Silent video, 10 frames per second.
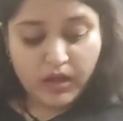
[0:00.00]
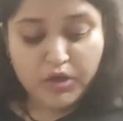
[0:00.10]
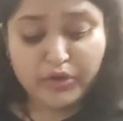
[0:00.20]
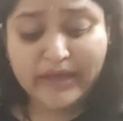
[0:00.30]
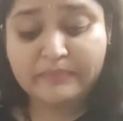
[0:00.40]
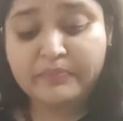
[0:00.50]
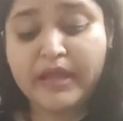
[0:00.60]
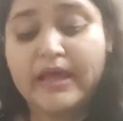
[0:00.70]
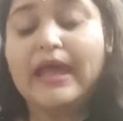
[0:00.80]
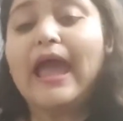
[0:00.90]
Okay,
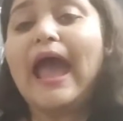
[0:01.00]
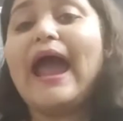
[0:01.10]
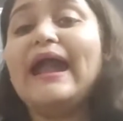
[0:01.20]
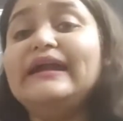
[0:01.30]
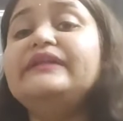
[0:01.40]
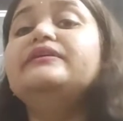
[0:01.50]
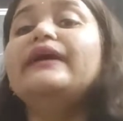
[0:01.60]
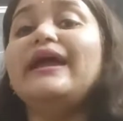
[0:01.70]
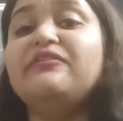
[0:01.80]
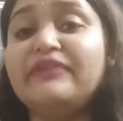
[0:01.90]
and
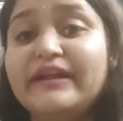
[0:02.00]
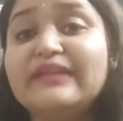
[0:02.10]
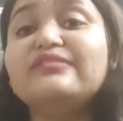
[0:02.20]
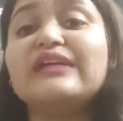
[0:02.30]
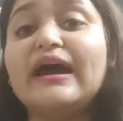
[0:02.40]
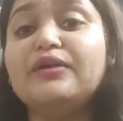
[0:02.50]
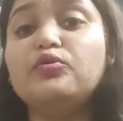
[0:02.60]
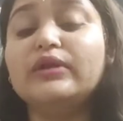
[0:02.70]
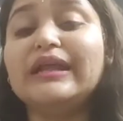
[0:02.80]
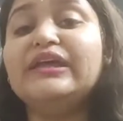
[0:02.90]
evidence are
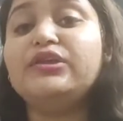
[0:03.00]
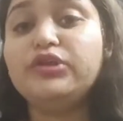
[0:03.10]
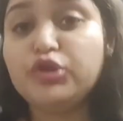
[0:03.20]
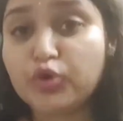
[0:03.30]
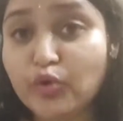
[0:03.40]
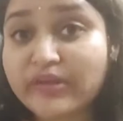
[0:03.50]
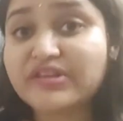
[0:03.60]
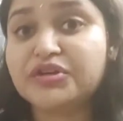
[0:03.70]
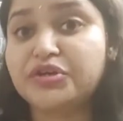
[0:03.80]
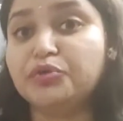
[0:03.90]
only
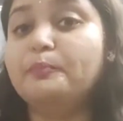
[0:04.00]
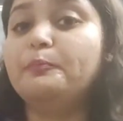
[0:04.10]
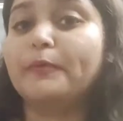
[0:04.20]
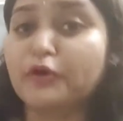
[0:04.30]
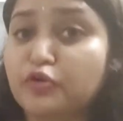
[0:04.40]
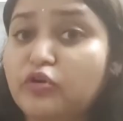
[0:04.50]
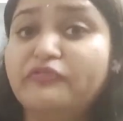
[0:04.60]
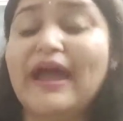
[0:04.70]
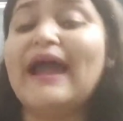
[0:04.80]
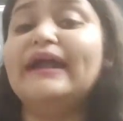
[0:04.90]
used to prove
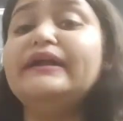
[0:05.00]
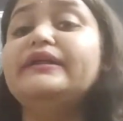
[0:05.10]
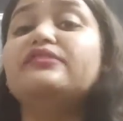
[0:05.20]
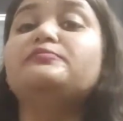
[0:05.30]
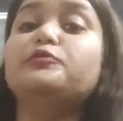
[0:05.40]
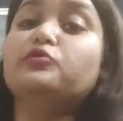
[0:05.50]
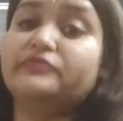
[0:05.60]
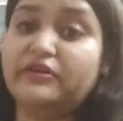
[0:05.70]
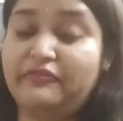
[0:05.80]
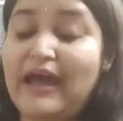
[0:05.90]
and disprove
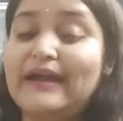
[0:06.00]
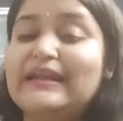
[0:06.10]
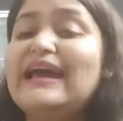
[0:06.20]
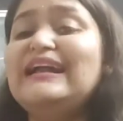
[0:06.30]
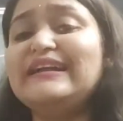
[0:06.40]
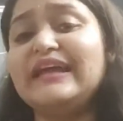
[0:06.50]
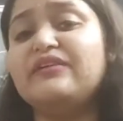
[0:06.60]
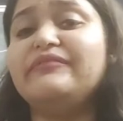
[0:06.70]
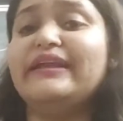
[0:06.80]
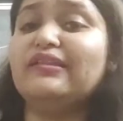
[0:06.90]
the fact. I'll take
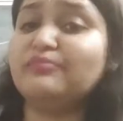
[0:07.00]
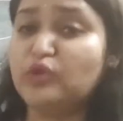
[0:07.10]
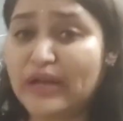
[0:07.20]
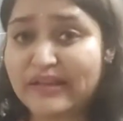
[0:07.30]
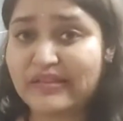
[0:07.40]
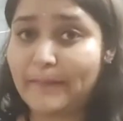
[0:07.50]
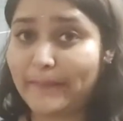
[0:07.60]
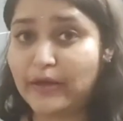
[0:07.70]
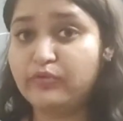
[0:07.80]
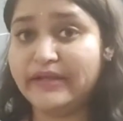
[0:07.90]
a very small
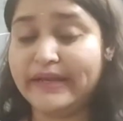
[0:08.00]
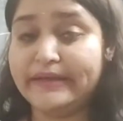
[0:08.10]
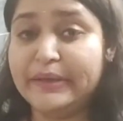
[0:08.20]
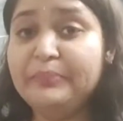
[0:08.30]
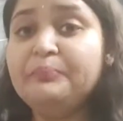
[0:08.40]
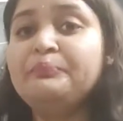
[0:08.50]
example over here.